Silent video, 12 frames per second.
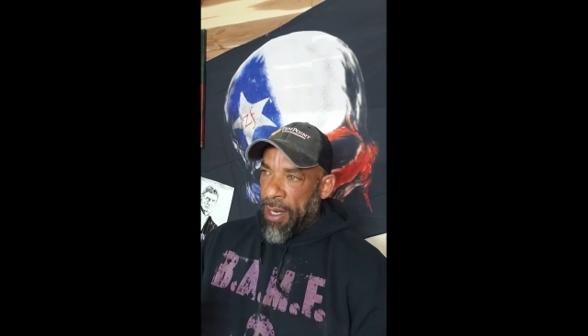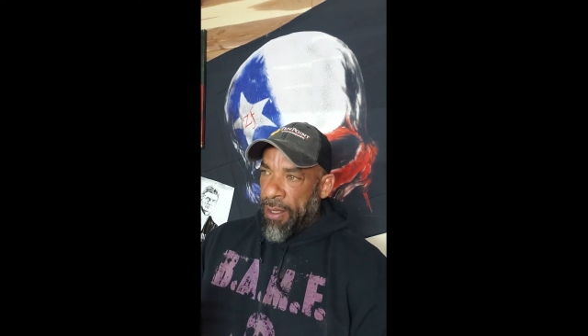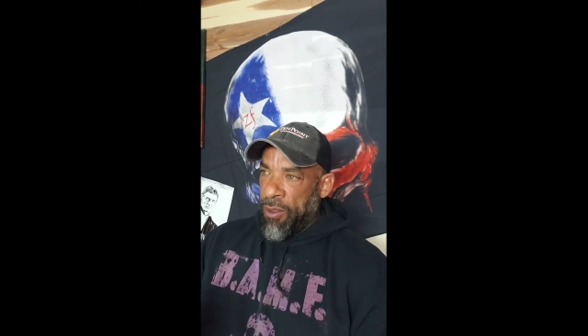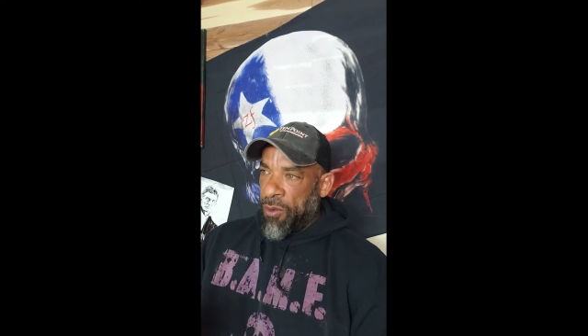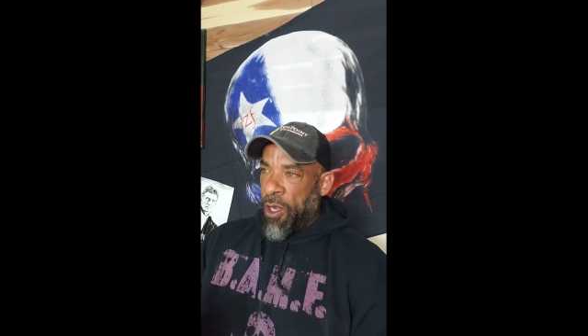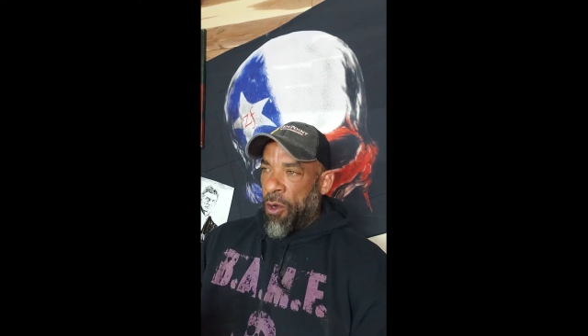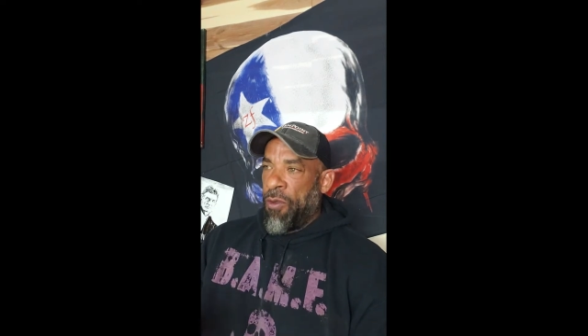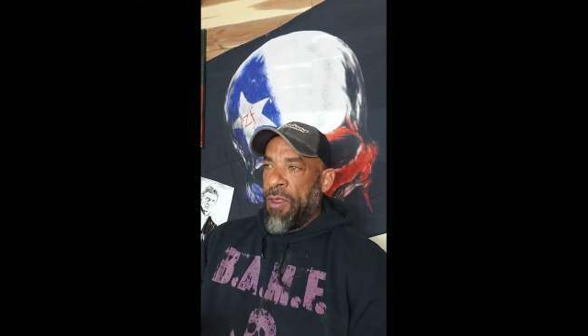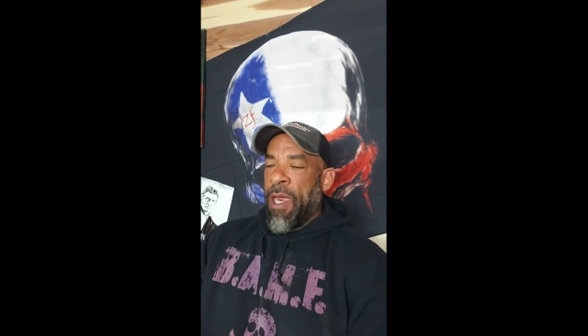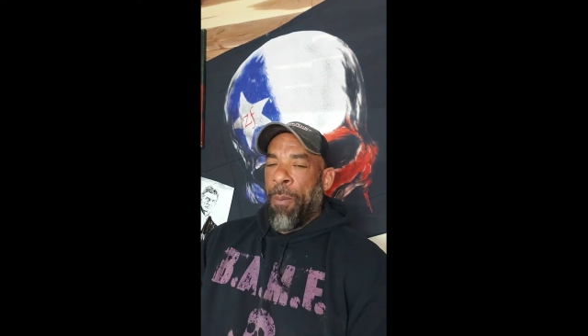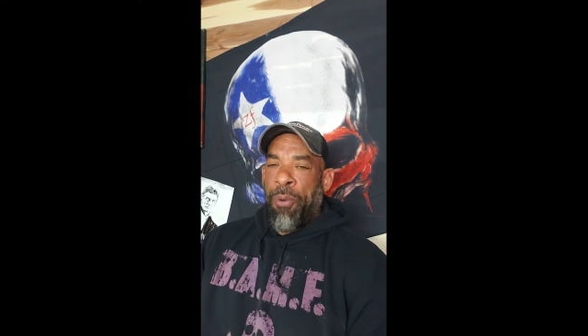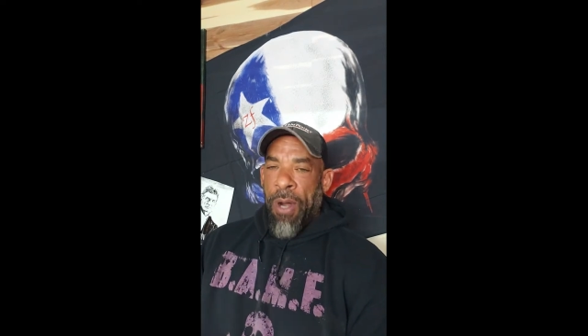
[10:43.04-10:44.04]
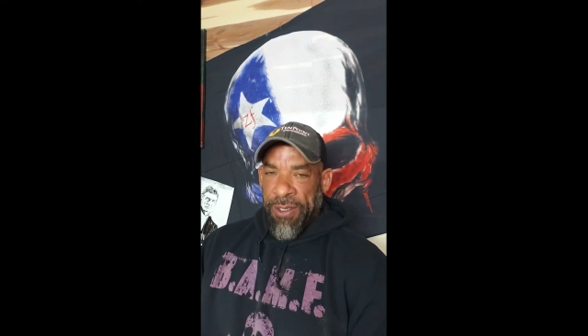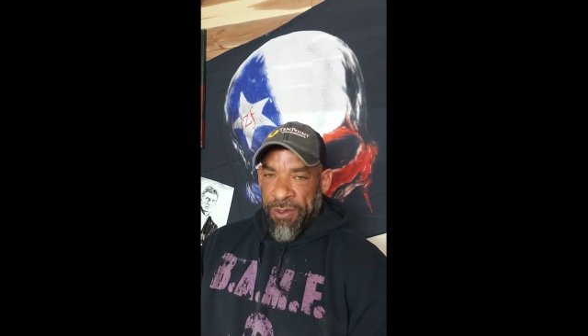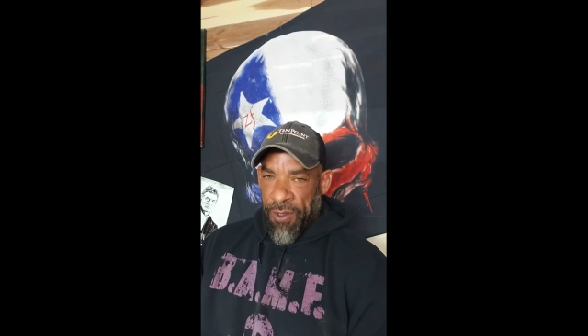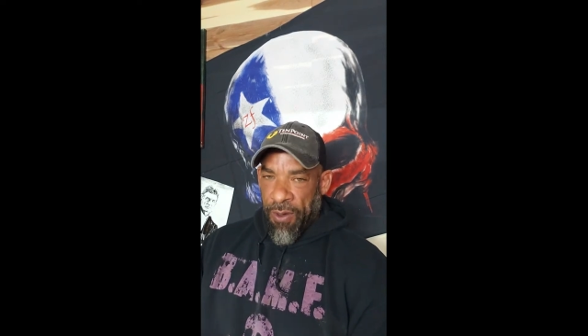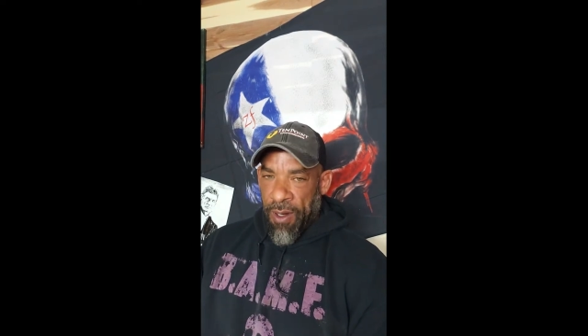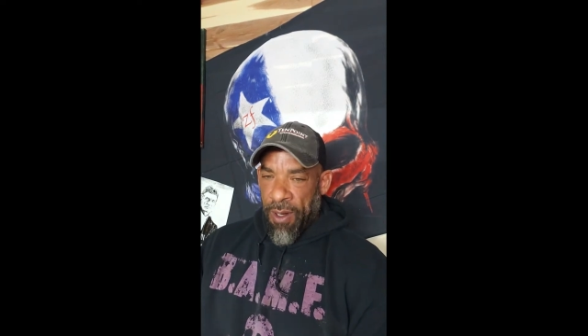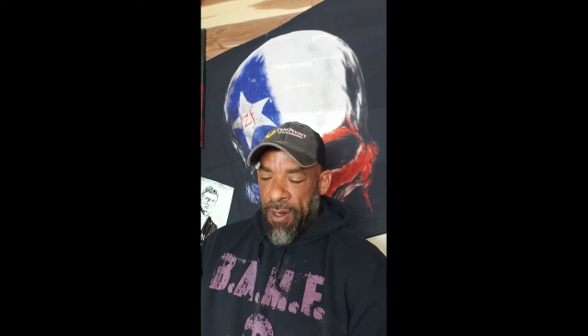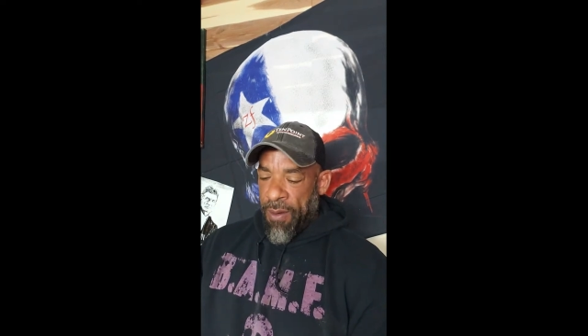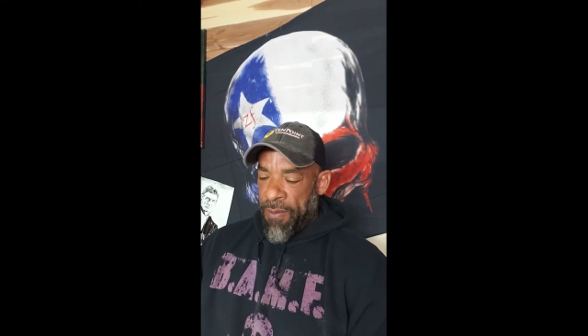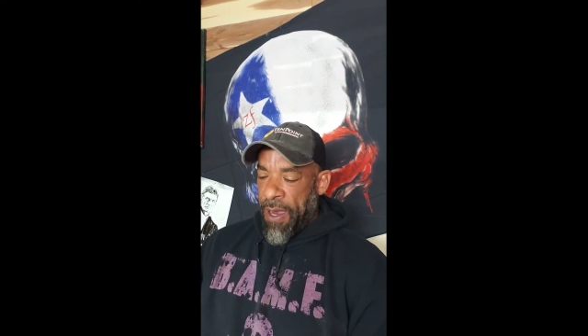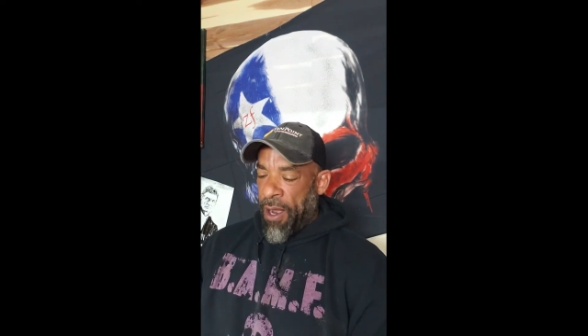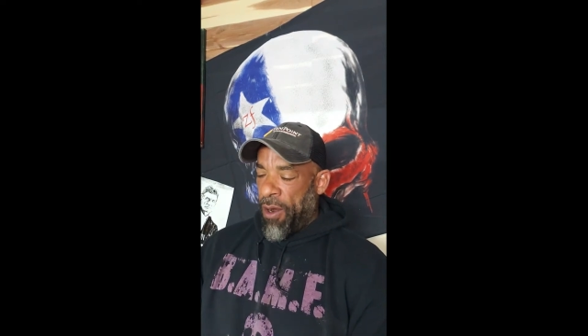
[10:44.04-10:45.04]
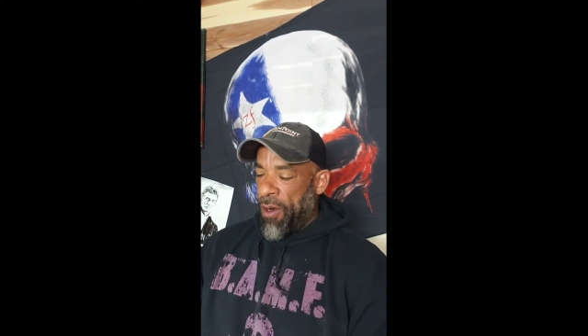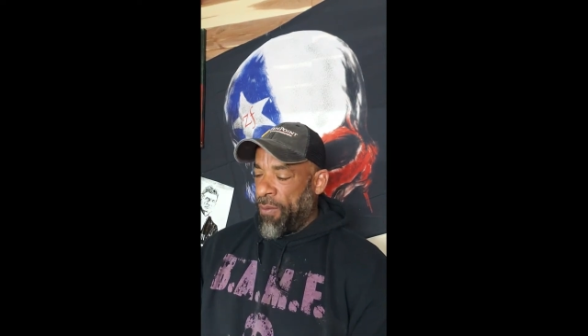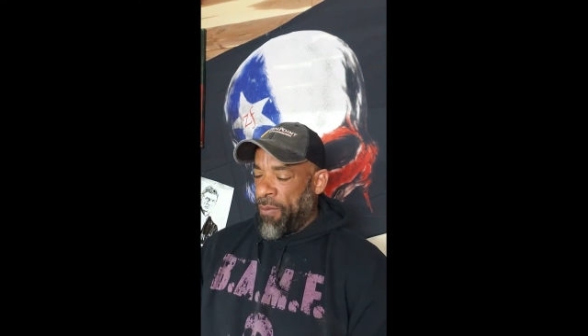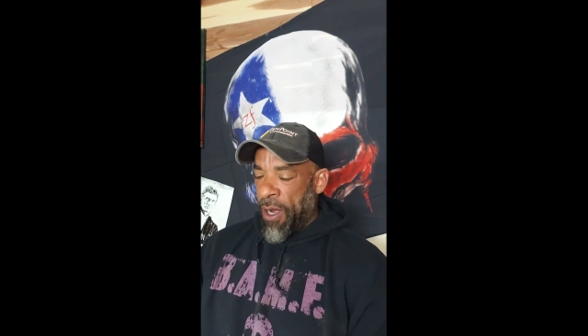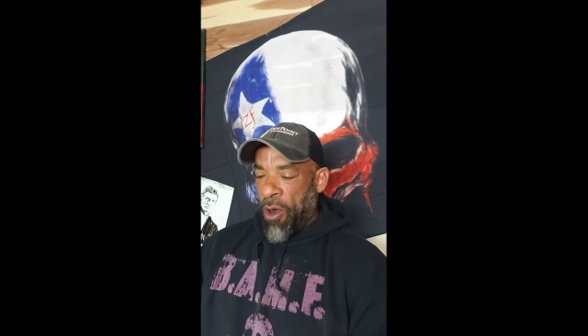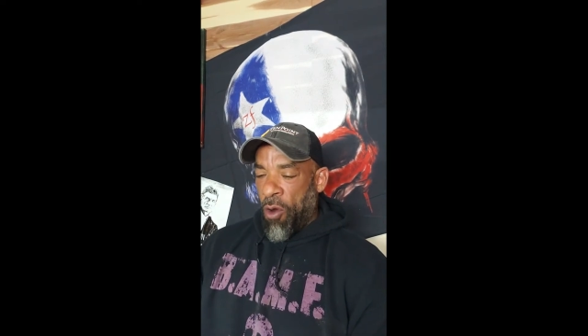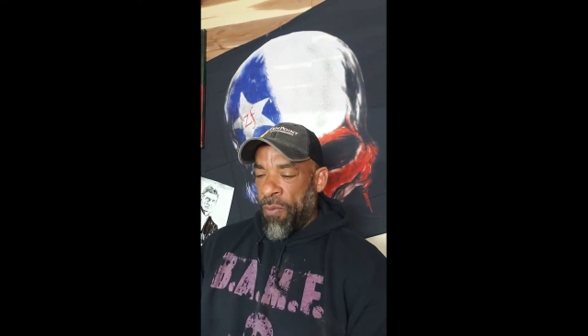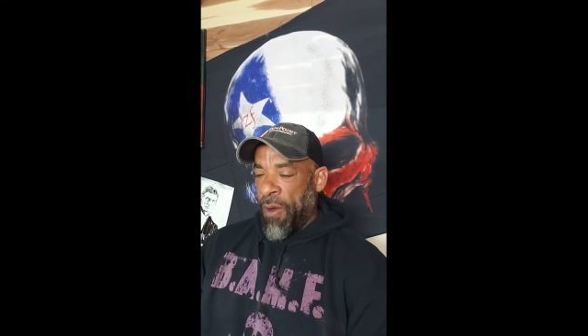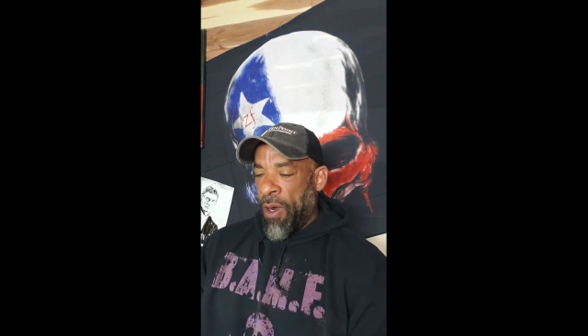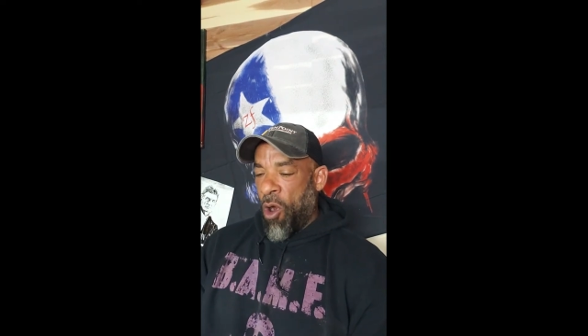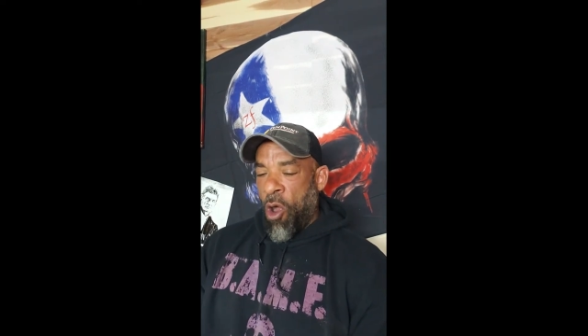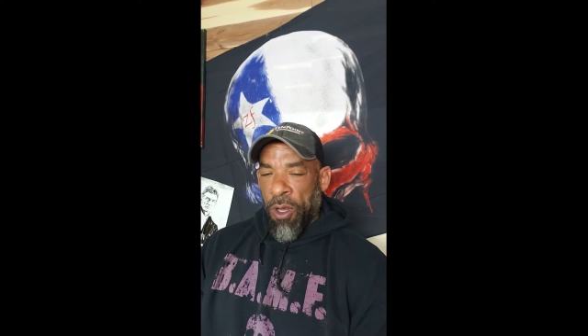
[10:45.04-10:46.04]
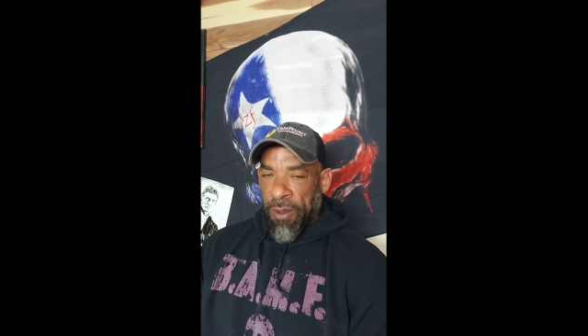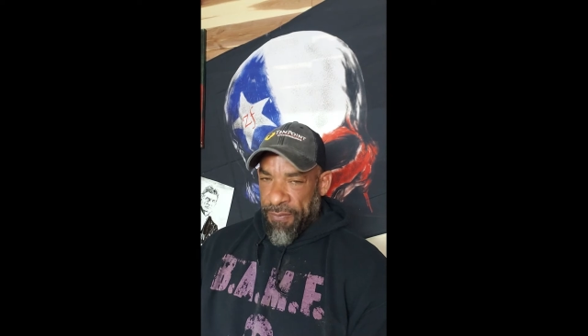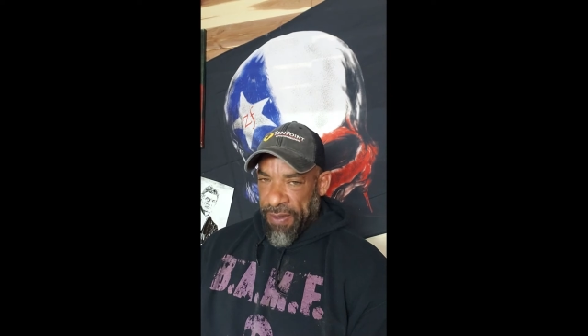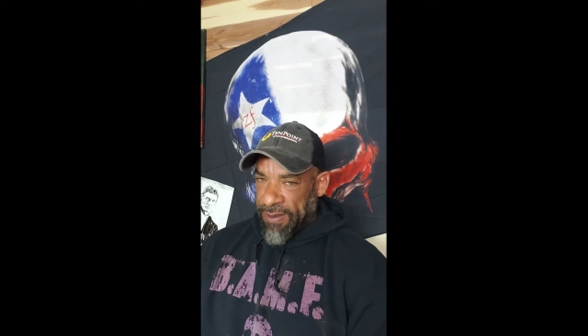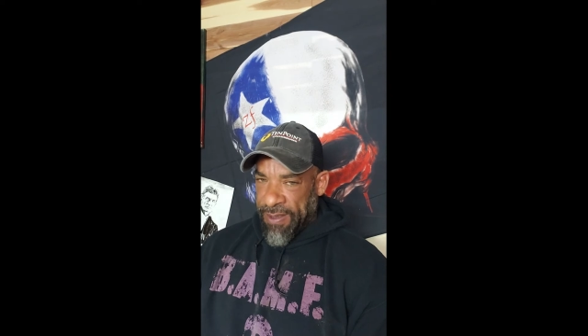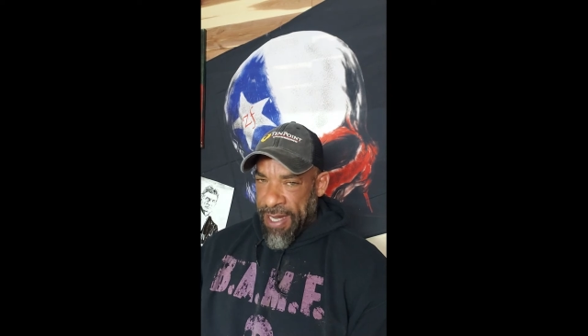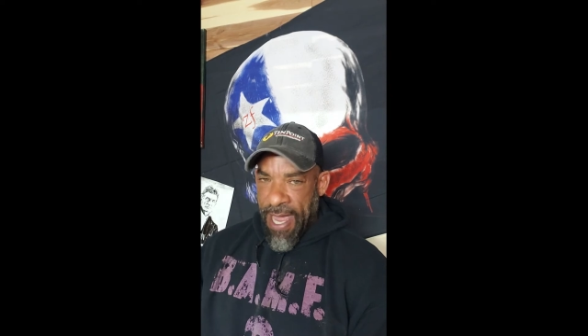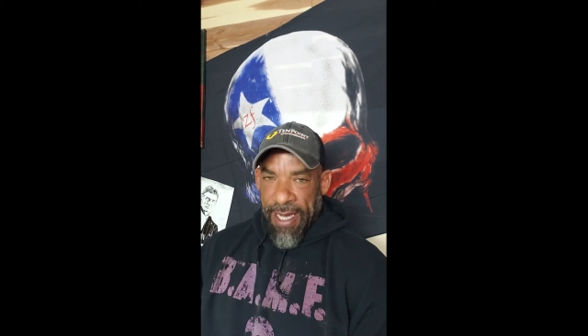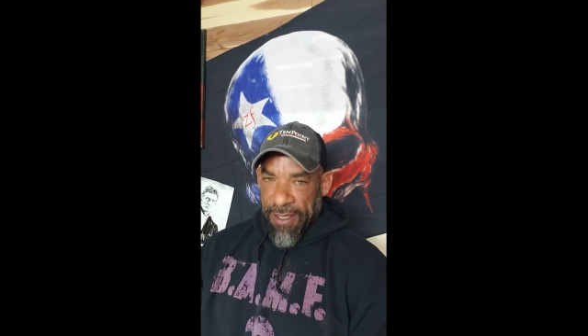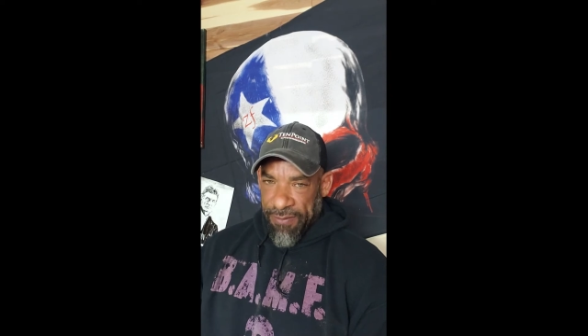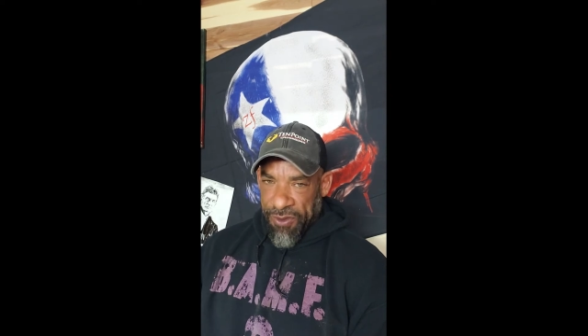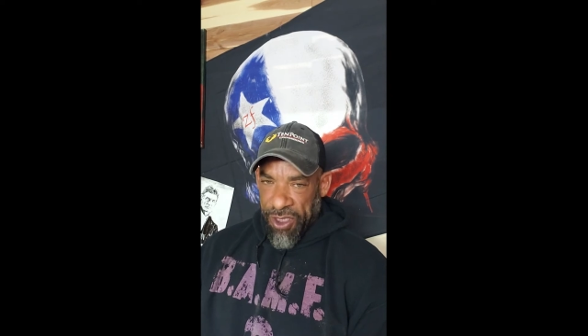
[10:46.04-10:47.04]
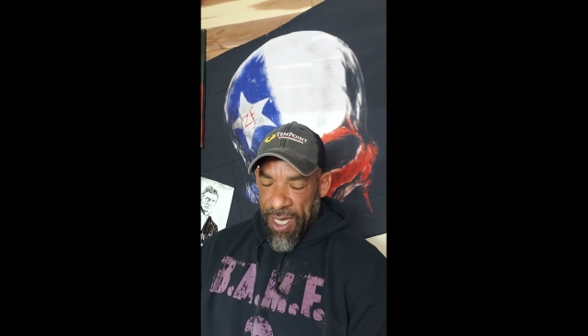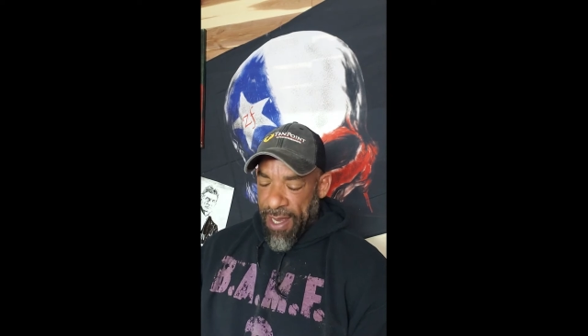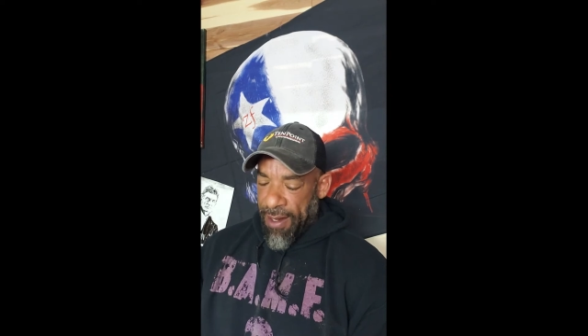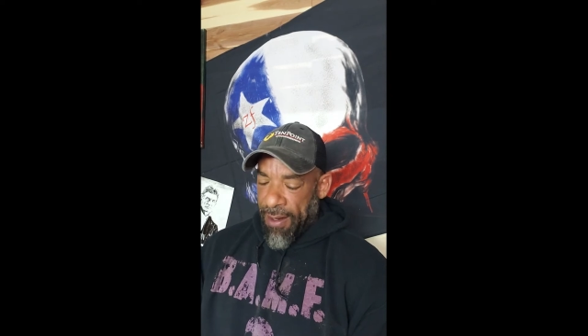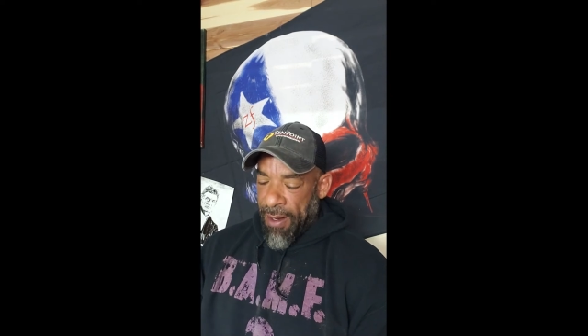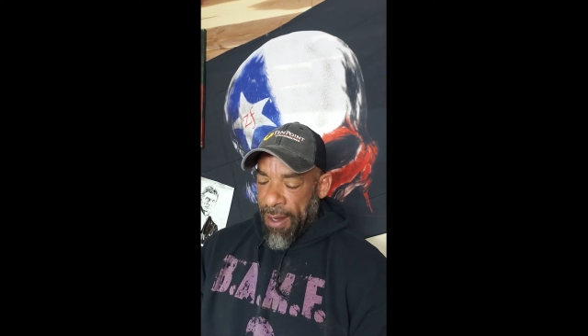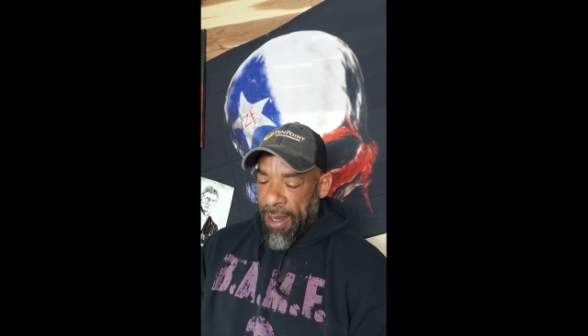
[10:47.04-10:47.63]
They're the oppressor. They're all of this negative shit.